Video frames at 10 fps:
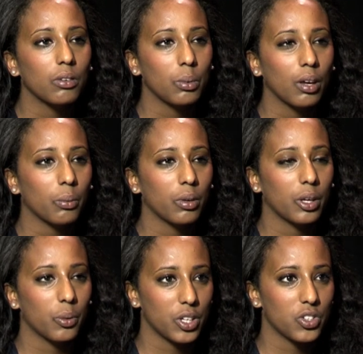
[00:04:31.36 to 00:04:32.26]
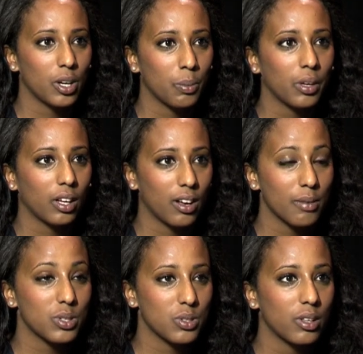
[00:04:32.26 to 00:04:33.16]
doing a really great job when it
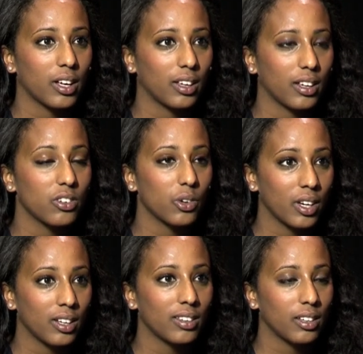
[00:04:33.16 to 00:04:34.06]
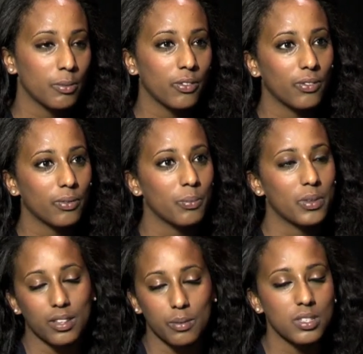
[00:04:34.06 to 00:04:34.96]
comes to, like, integrate
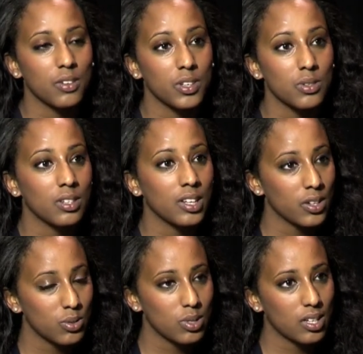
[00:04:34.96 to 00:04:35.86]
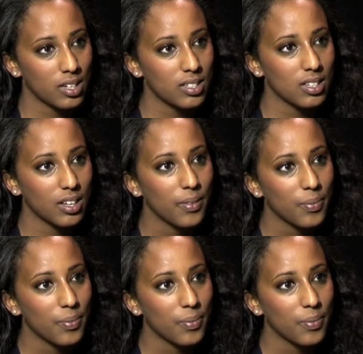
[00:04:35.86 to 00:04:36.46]
themselves into the Danish society.